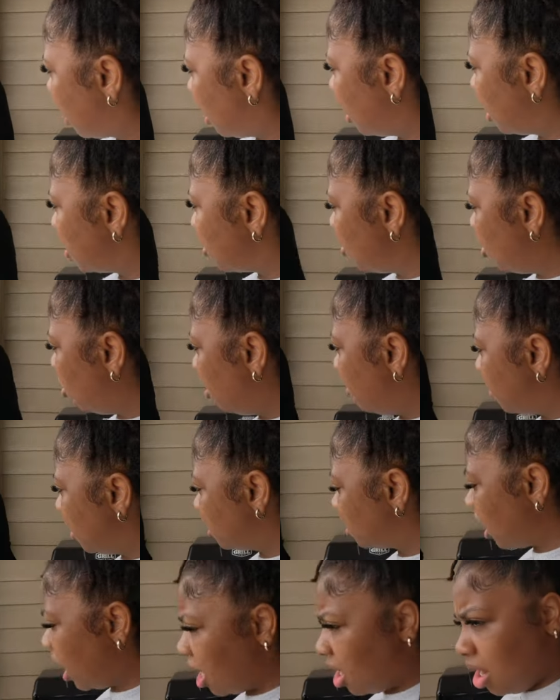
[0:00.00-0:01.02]
out here. You know,
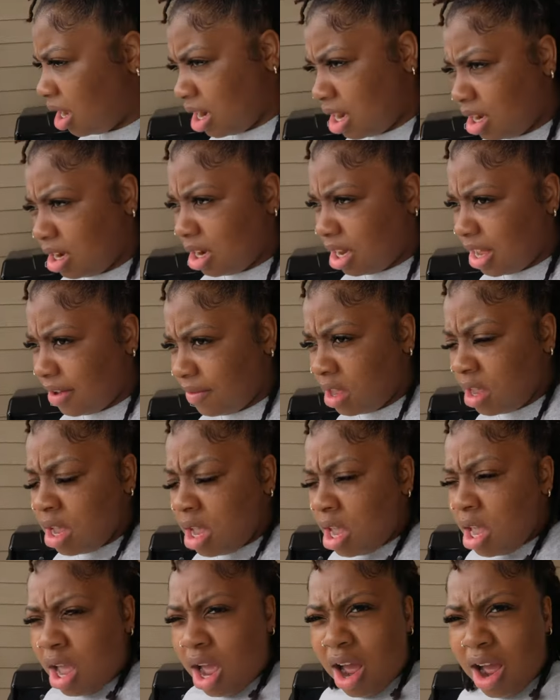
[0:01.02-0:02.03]
it's like one eleven.
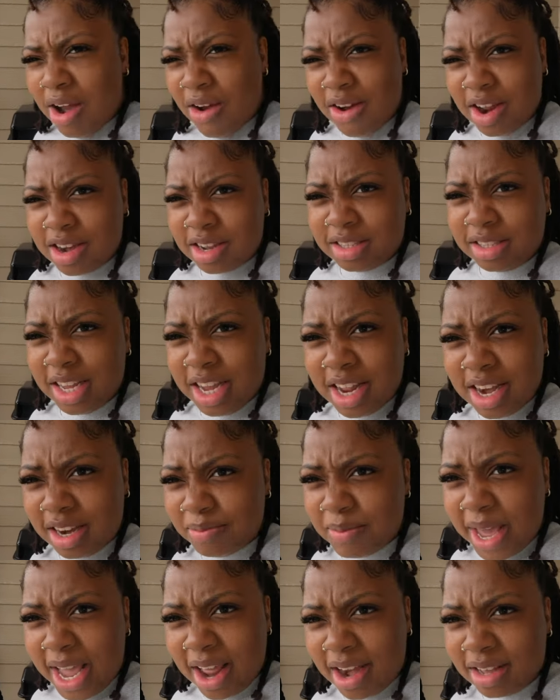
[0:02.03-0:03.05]
I don't understand the
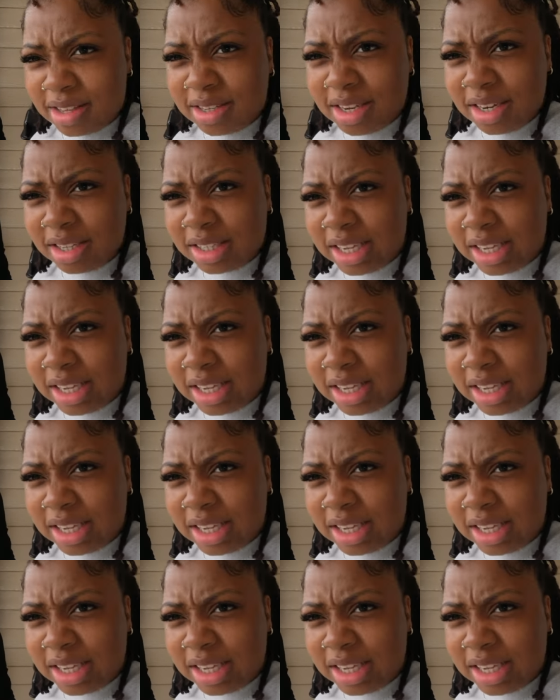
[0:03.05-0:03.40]
madness and the